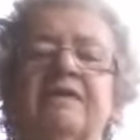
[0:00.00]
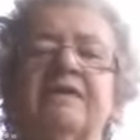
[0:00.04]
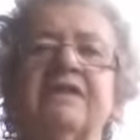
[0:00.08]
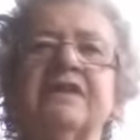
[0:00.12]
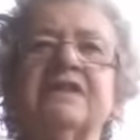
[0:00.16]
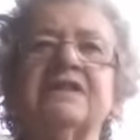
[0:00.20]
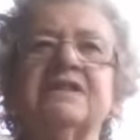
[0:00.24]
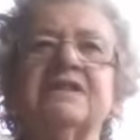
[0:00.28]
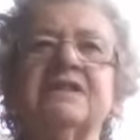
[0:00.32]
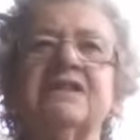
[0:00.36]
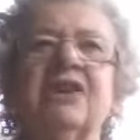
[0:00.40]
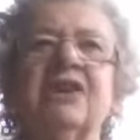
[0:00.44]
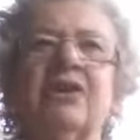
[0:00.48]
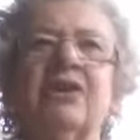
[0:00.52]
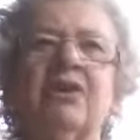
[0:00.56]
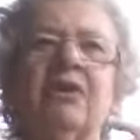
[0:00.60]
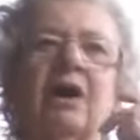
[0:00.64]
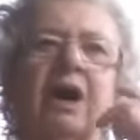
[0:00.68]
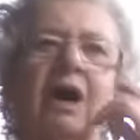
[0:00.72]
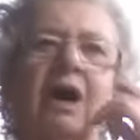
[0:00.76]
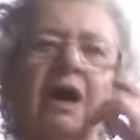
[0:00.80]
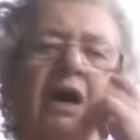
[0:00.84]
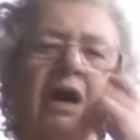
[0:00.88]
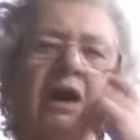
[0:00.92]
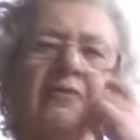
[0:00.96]
this year,
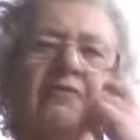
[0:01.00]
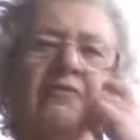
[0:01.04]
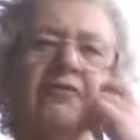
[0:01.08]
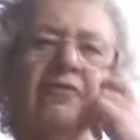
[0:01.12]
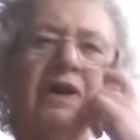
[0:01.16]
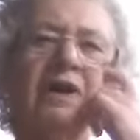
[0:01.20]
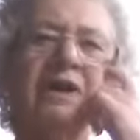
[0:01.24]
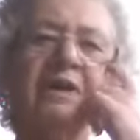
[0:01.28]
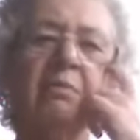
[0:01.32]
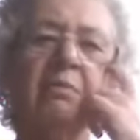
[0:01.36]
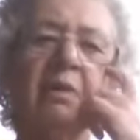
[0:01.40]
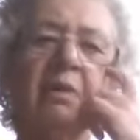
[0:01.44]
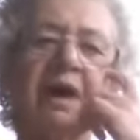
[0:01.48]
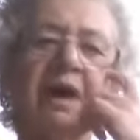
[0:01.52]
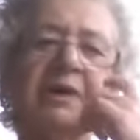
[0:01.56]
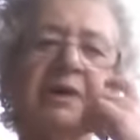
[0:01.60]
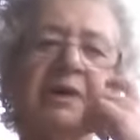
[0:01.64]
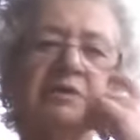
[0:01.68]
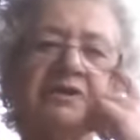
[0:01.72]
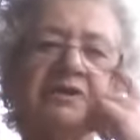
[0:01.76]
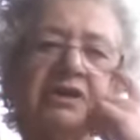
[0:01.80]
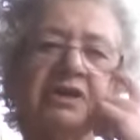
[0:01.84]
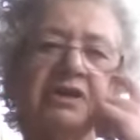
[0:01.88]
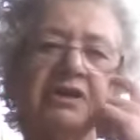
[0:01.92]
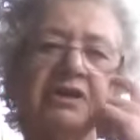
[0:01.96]
a friend of mine
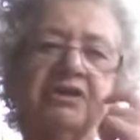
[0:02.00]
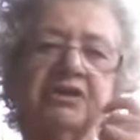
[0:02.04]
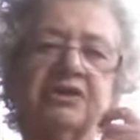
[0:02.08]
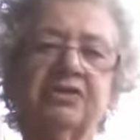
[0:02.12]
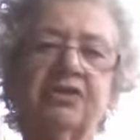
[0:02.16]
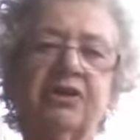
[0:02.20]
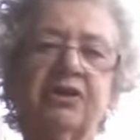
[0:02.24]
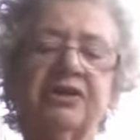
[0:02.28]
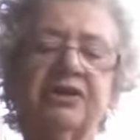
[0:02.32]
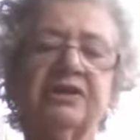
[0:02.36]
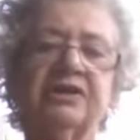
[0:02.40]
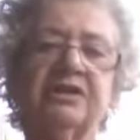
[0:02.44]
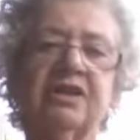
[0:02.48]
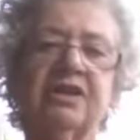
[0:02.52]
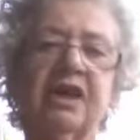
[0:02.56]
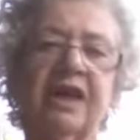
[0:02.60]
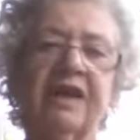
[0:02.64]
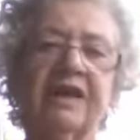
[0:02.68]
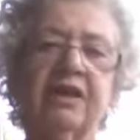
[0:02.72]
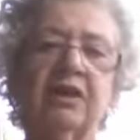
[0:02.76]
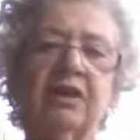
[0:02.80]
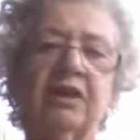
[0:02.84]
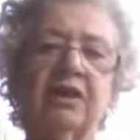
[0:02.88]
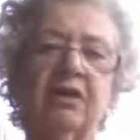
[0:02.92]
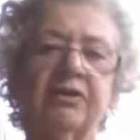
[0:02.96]
was gonna start a dye
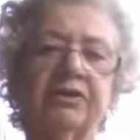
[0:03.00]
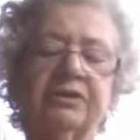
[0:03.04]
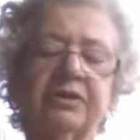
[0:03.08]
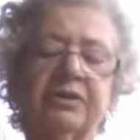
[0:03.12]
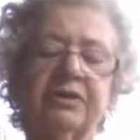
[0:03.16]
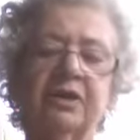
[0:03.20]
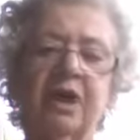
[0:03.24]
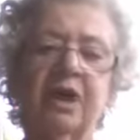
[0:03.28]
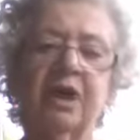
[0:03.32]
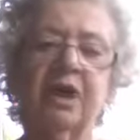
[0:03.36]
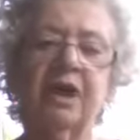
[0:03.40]
garden